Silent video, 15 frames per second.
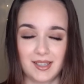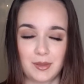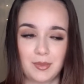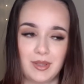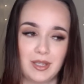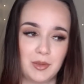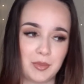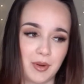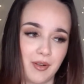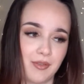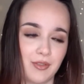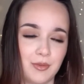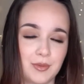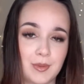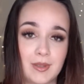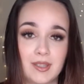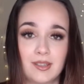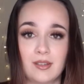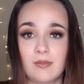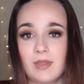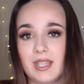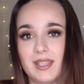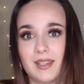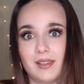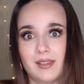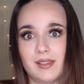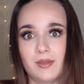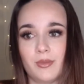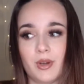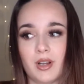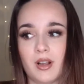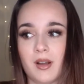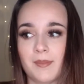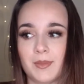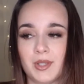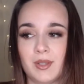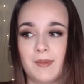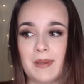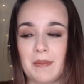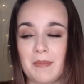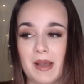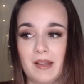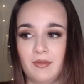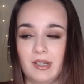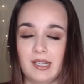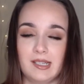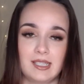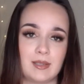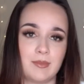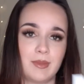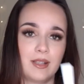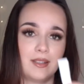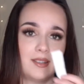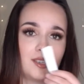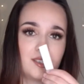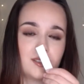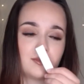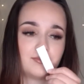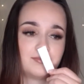explaining perfumes, but to me, this is what comes to my mind when I smell this.